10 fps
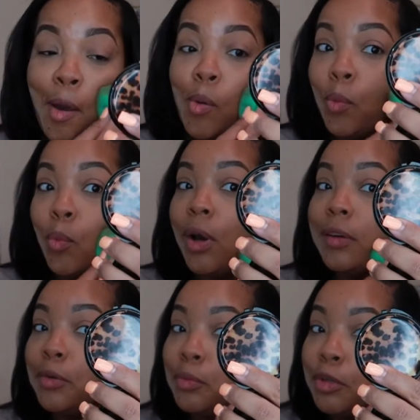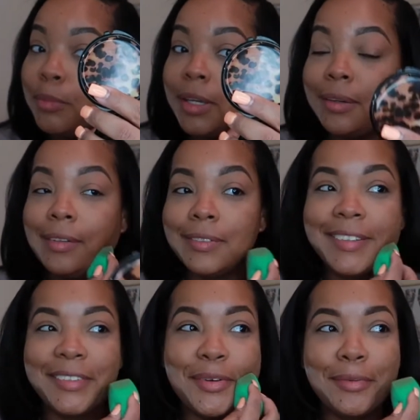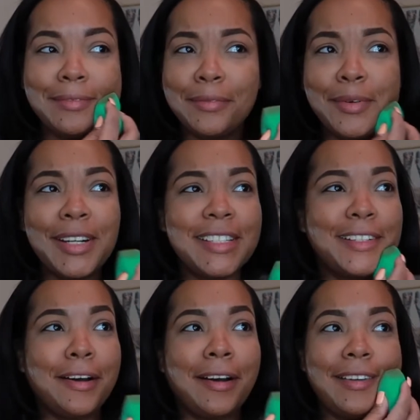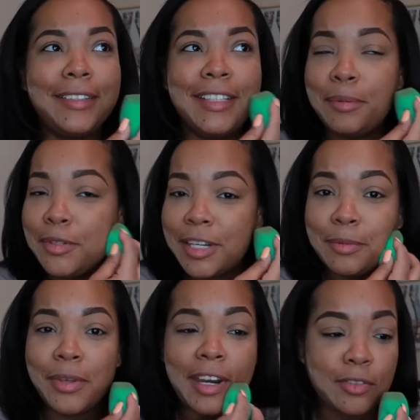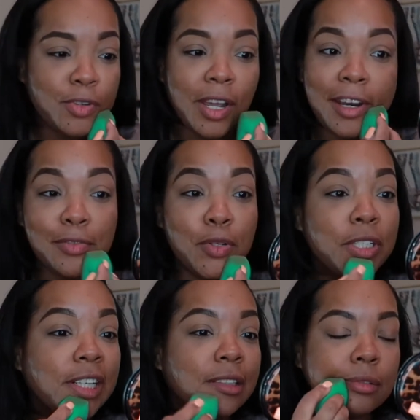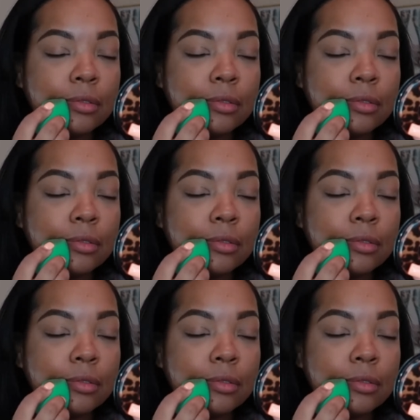Wonder Woman, what is it called, WW84.